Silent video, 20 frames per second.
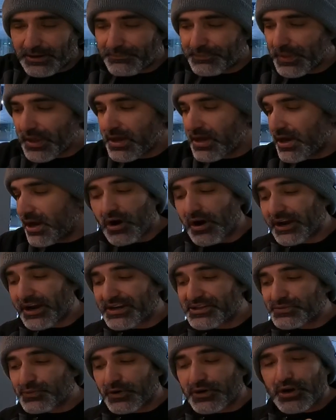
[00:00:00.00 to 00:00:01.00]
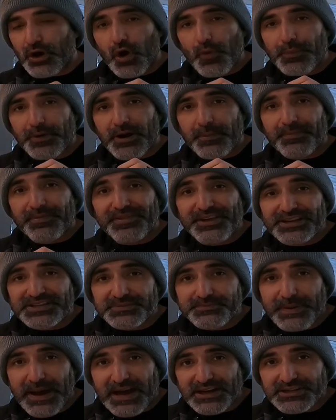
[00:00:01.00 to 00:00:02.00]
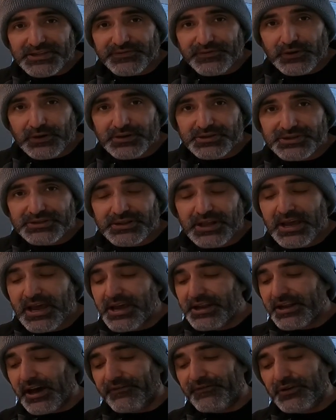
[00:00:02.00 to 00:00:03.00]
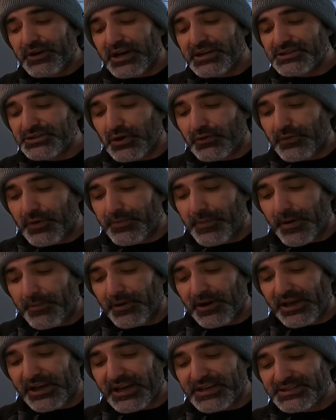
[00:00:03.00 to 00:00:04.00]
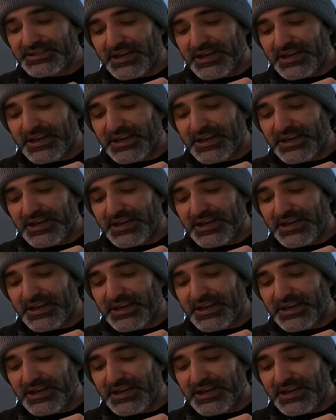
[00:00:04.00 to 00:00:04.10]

it. All right, guys, so we're gonna open up this batch first. Now, if you guys don't remember, like I